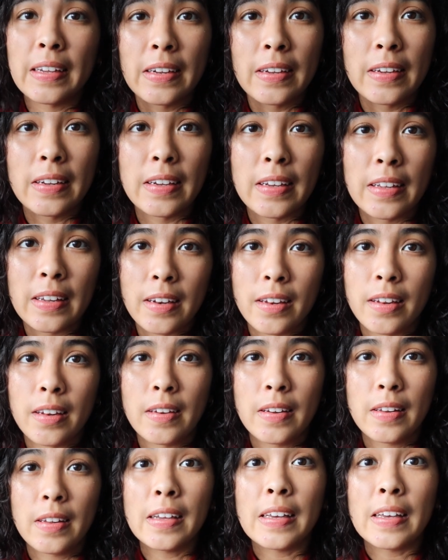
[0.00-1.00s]
it uh, in
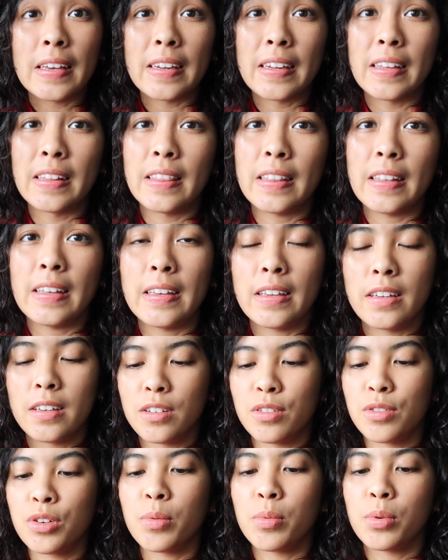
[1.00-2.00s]
link it in the
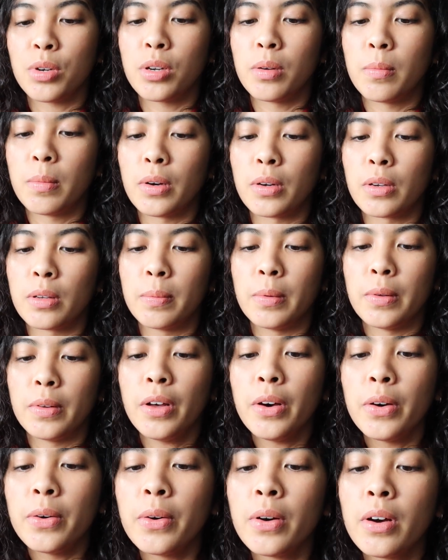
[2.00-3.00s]
description box
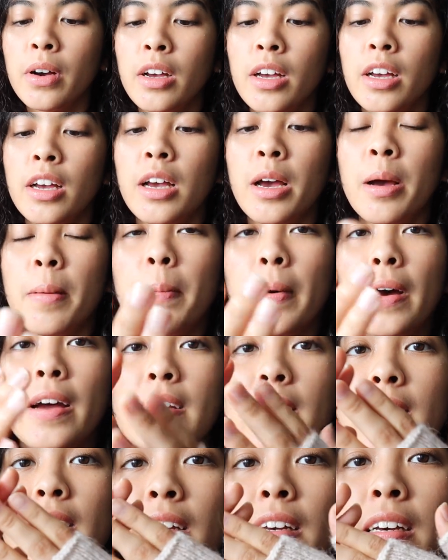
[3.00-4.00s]
below
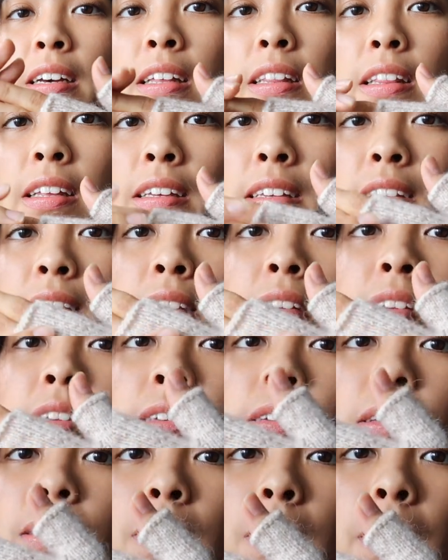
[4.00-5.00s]
but
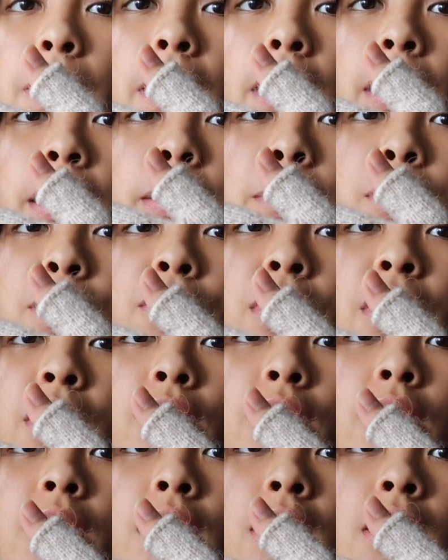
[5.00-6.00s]
this um,
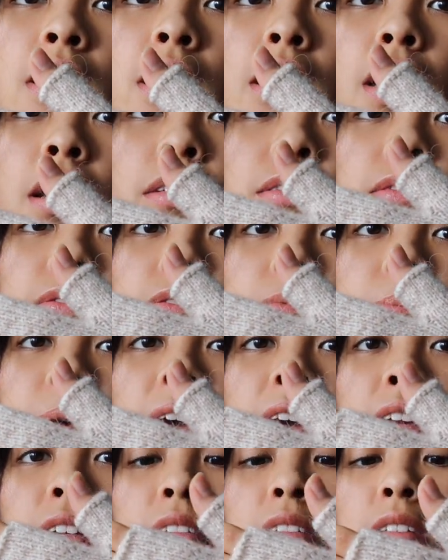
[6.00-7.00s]
fingerless glove
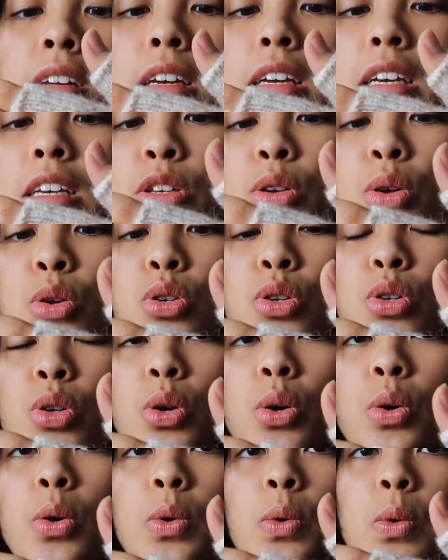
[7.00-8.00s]
pattern is
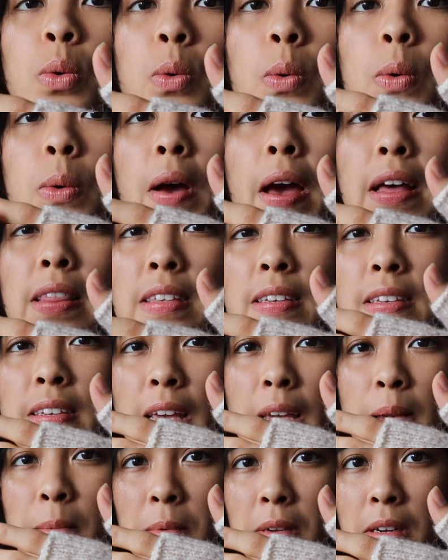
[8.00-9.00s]
also at the
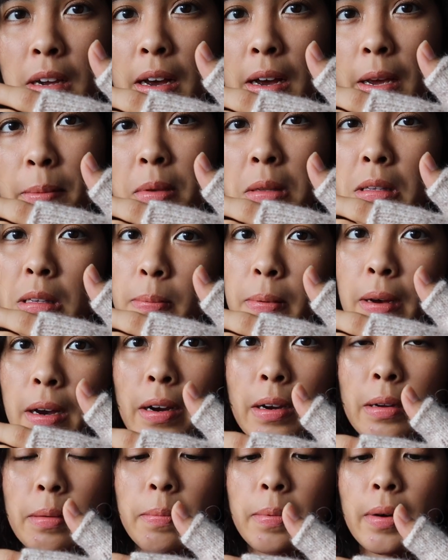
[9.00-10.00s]
same time
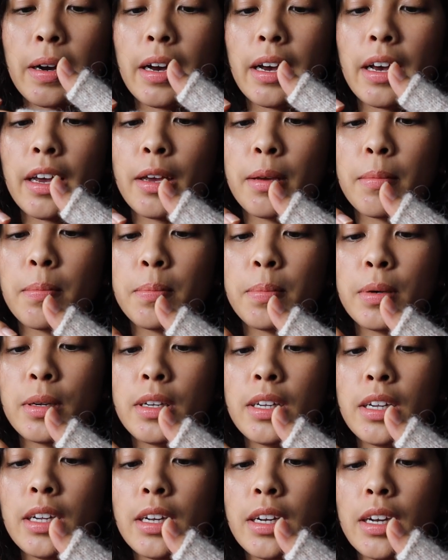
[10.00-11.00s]
inspired by
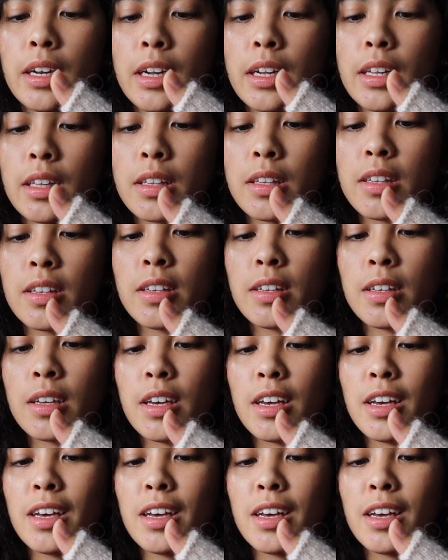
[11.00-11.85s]
Petite Knit's